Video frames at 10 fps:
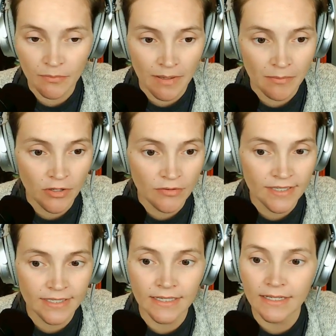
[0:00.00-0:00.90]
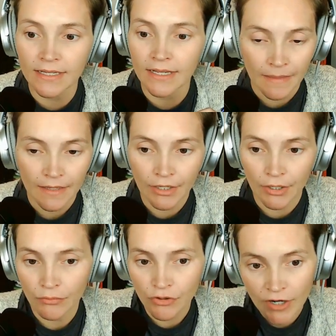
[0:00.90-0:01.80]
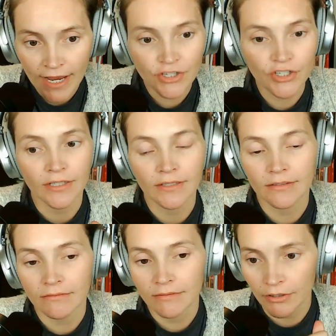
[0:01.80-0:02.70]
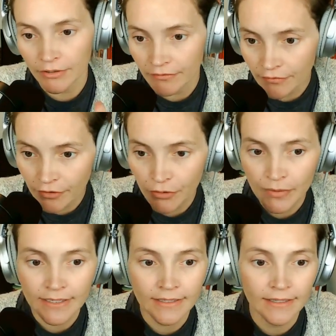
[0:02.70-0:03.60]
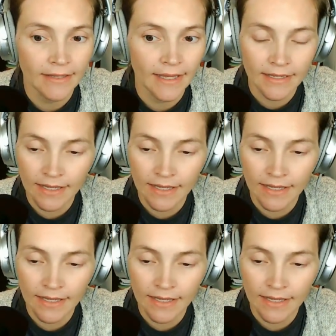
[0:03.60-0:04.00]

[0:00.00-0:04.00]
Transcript: So maybe you see, you know, retraction or fluid, and they